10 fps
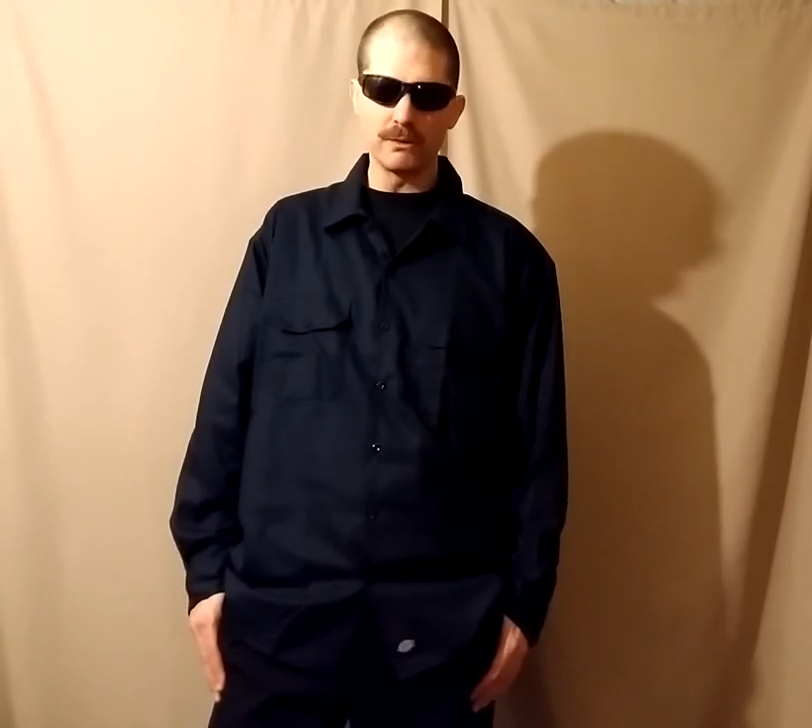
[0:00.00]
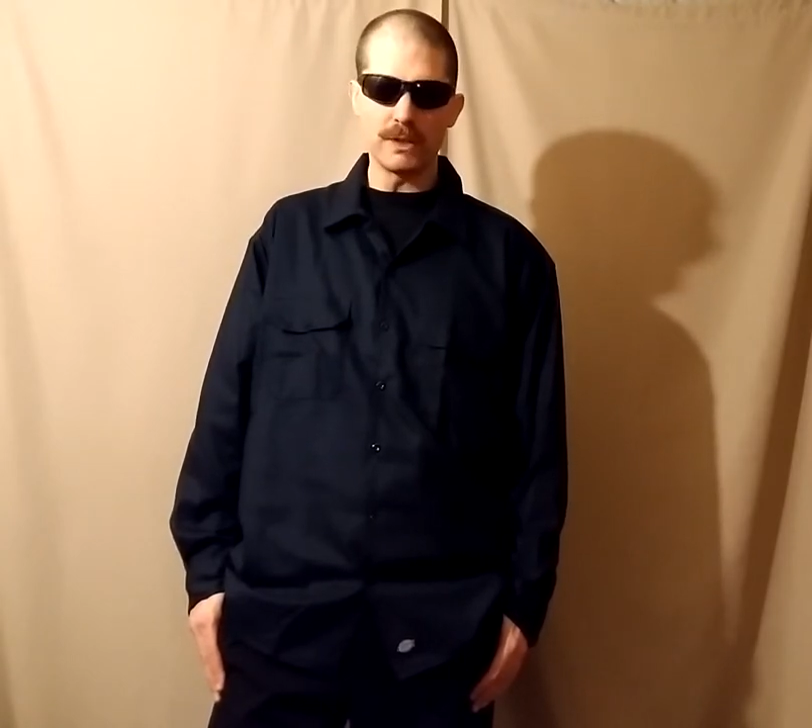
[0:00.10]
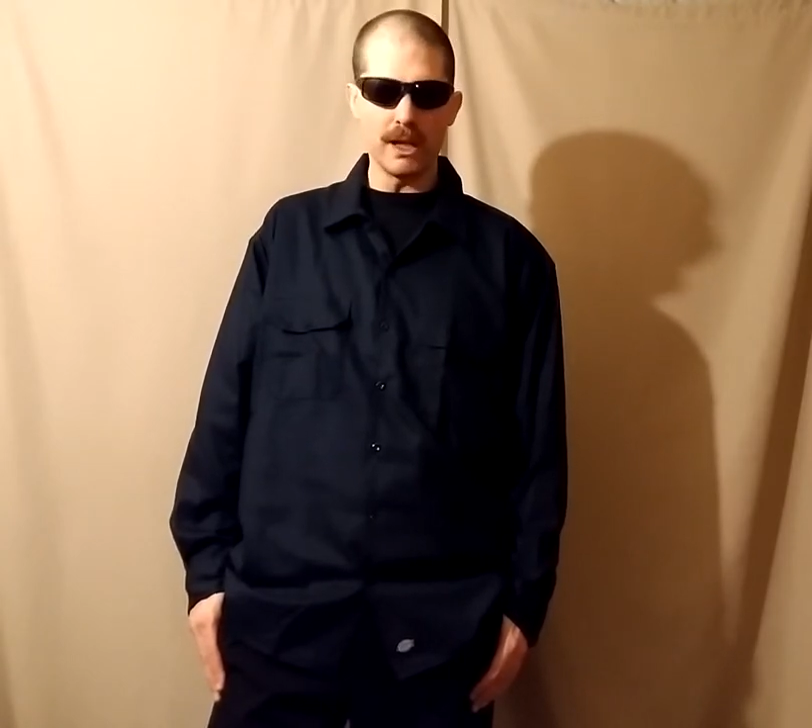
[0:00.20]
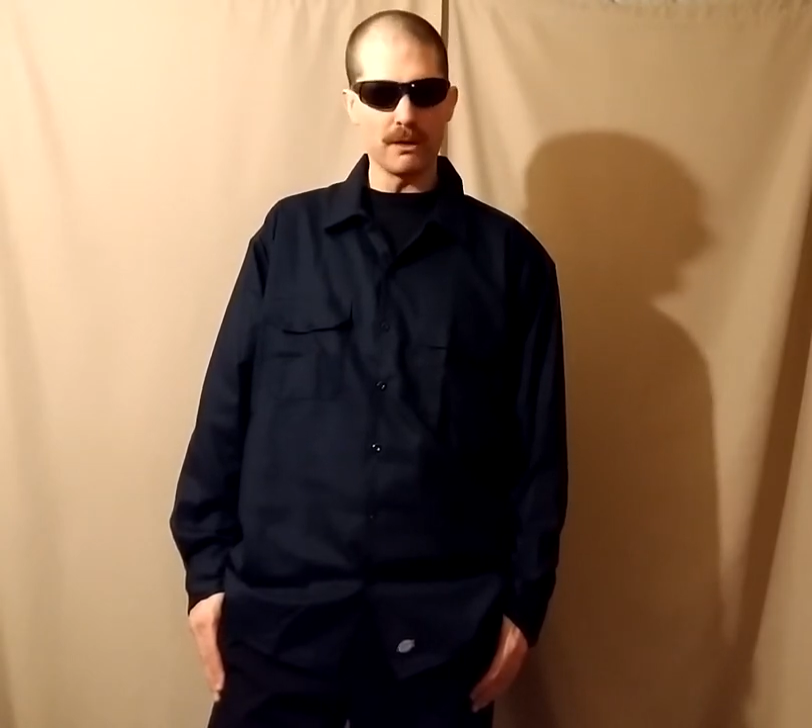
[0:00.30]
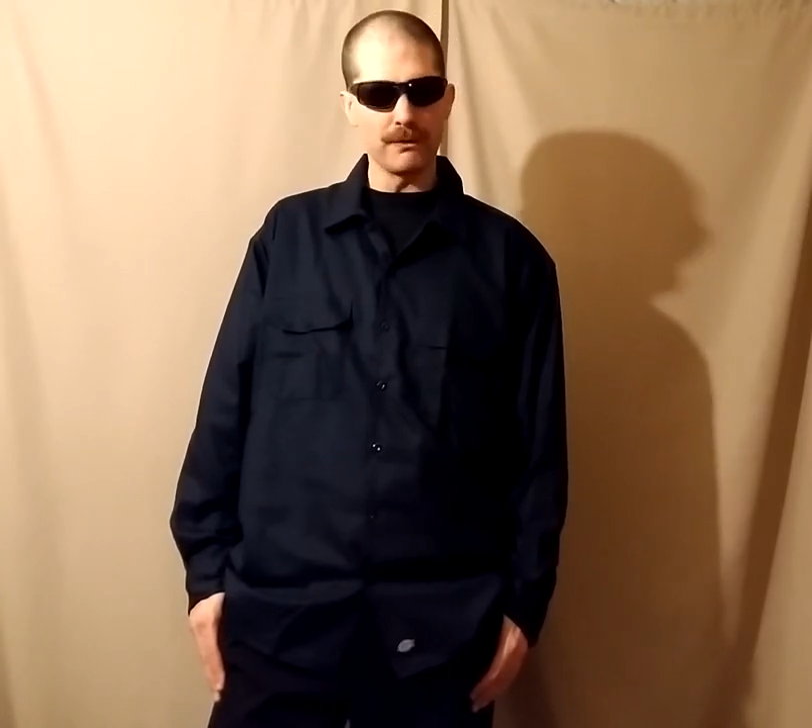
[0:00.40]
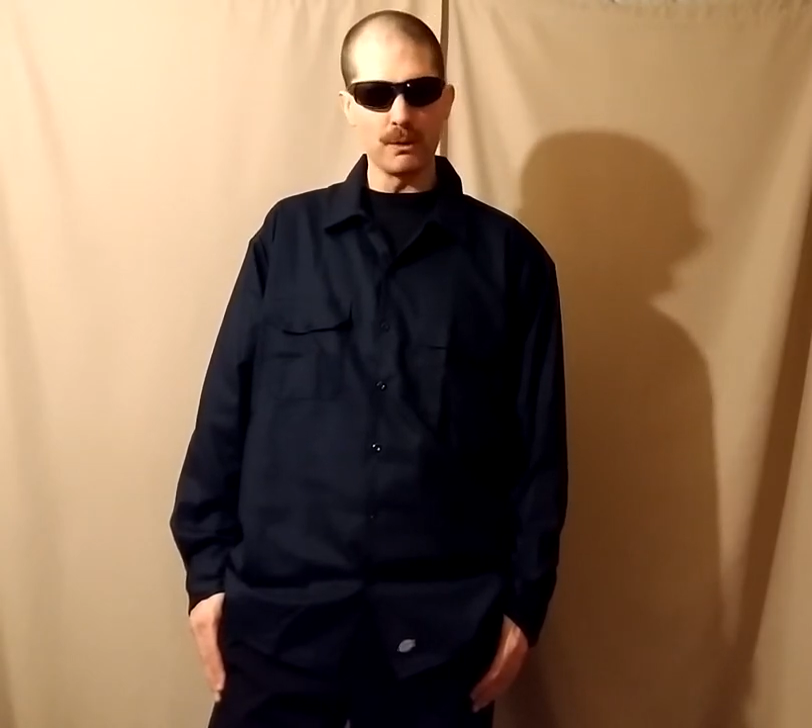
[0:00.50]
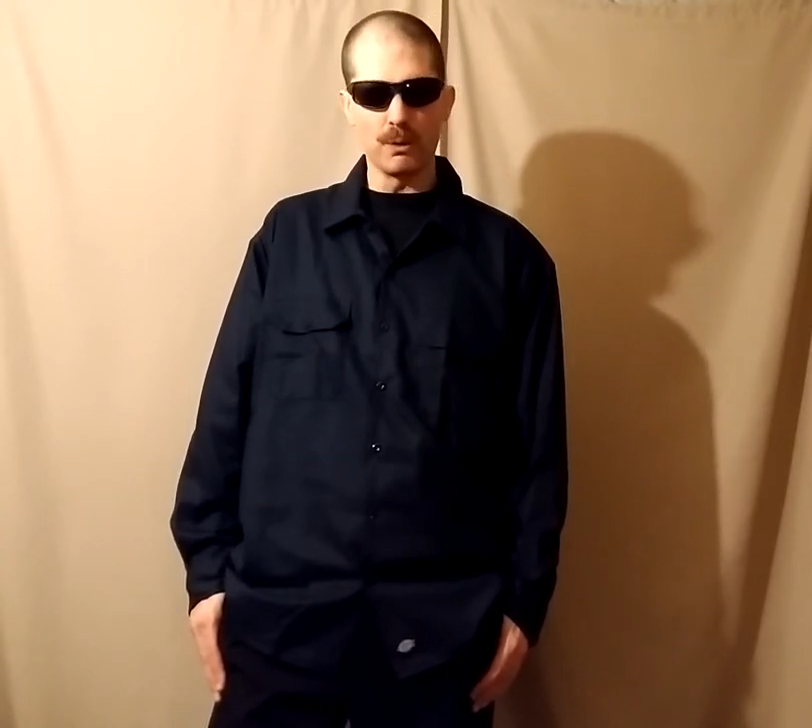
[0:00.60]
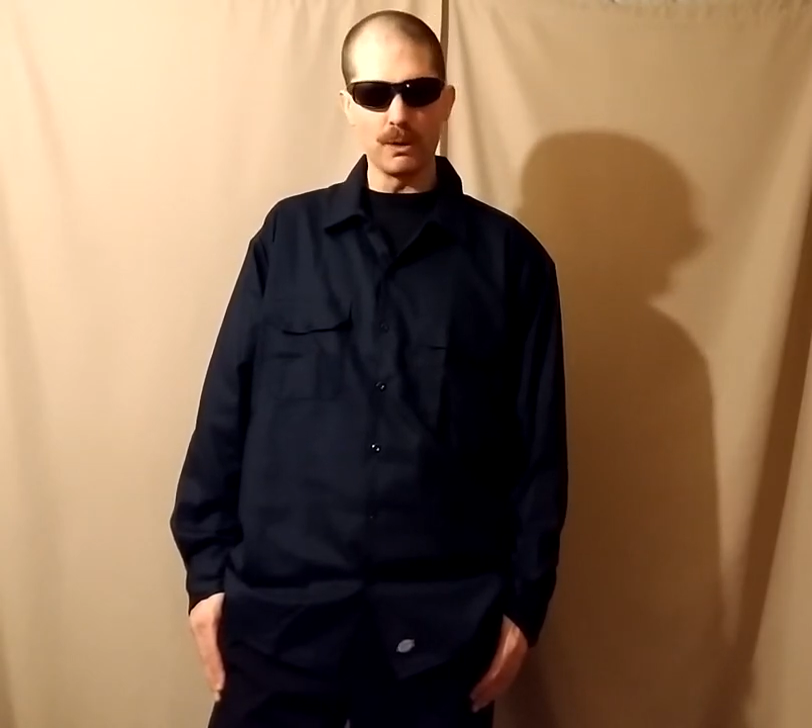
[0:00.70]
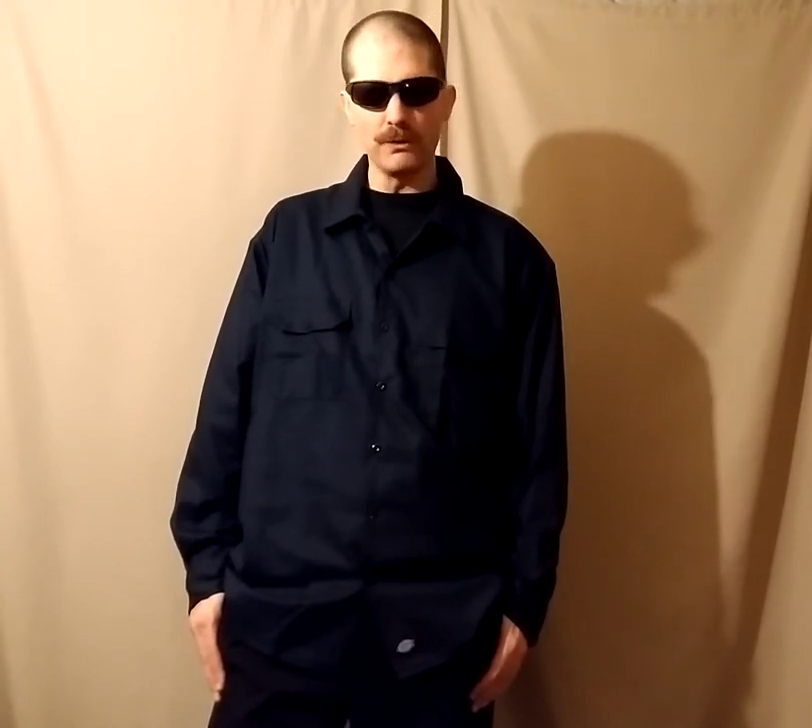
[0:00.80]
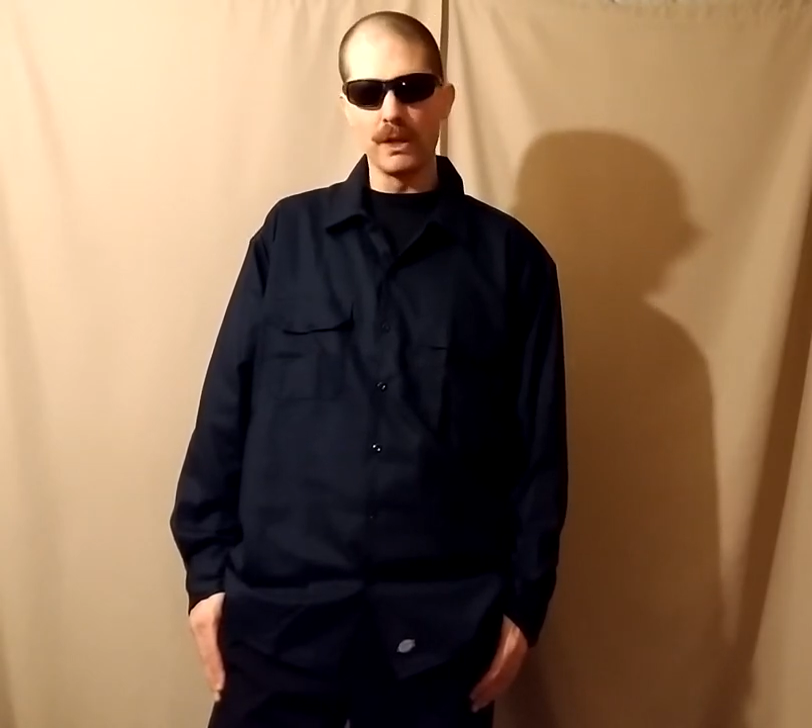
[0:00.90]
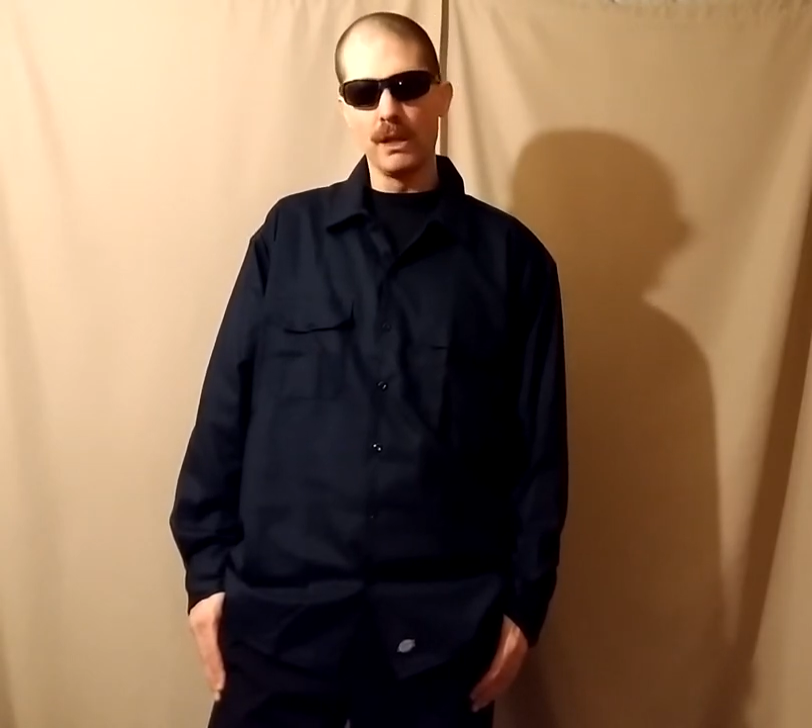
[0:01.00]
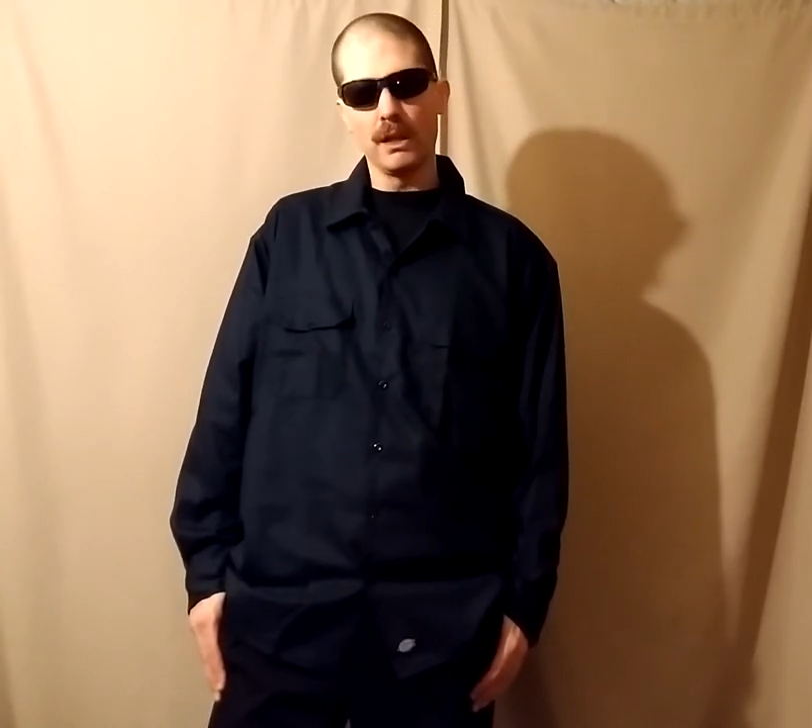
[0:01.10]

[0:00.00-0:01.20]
who take over the world